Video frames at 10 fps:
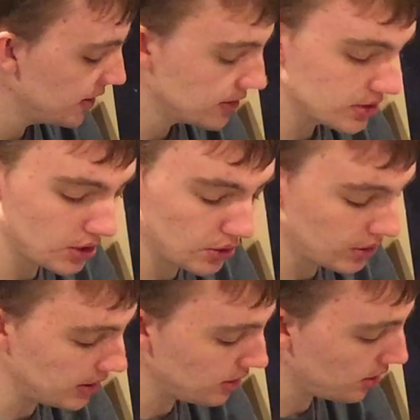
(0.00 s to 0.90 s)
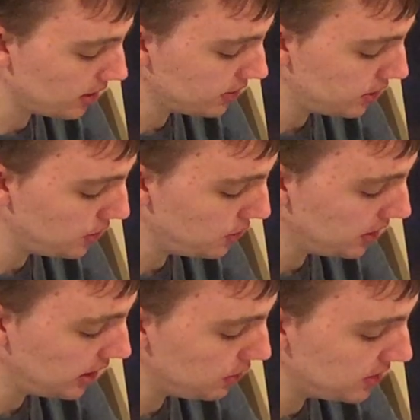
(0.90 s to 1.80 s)
So then on to the
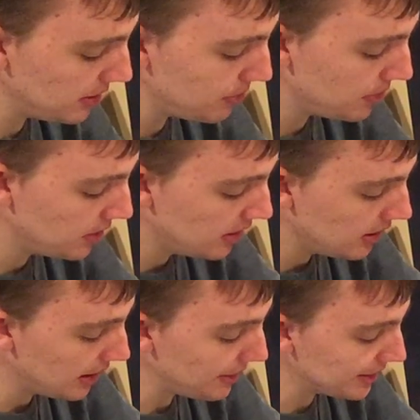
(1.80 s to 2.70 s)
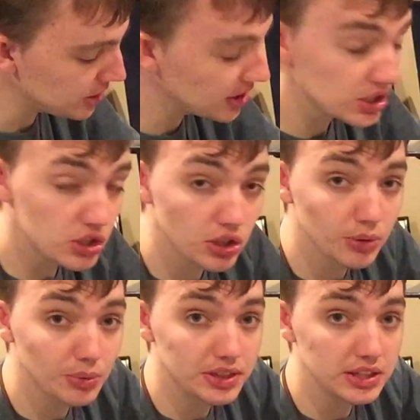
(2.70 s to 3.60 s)
Q-tip. I'm actually going to start
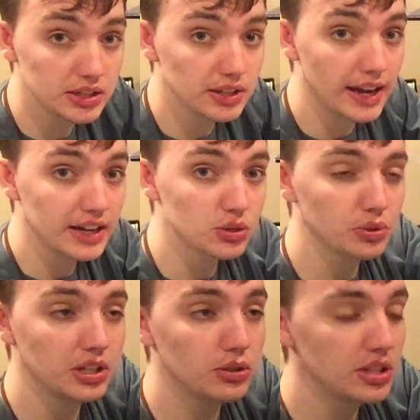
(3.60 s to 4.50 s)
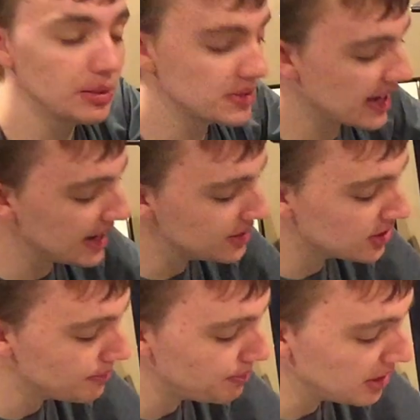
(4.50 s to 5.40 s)
with the actual Q-tip side, so
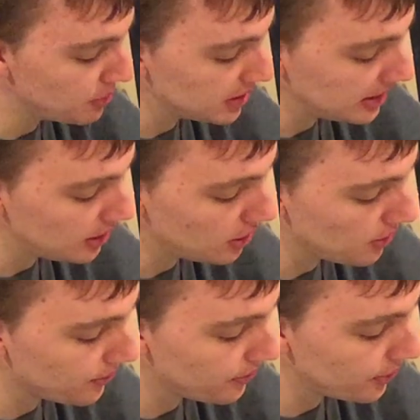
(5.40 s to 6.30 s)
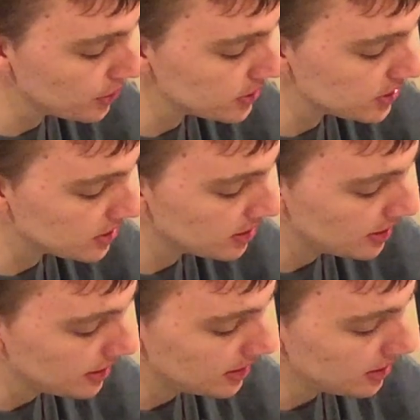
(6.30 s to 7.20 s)
the big one here first,
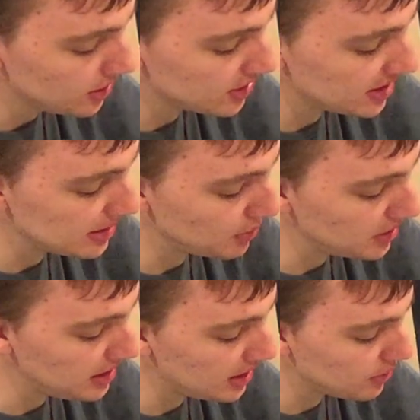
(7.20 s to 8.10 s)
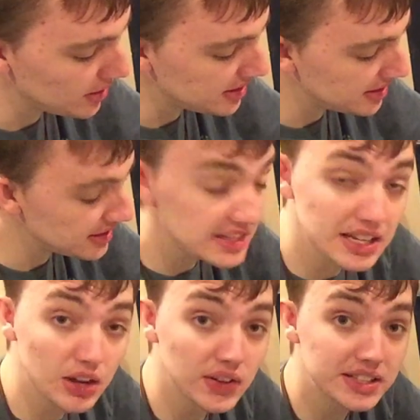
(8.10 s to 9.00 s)
just because I'm really interested to see
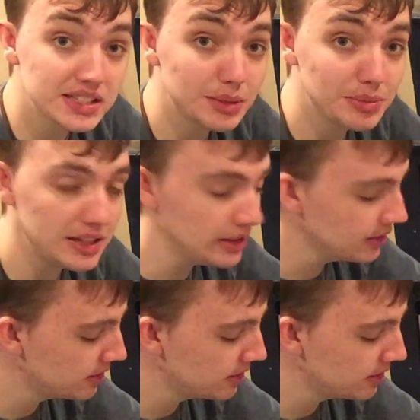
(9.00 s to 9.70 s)
how that's going to be.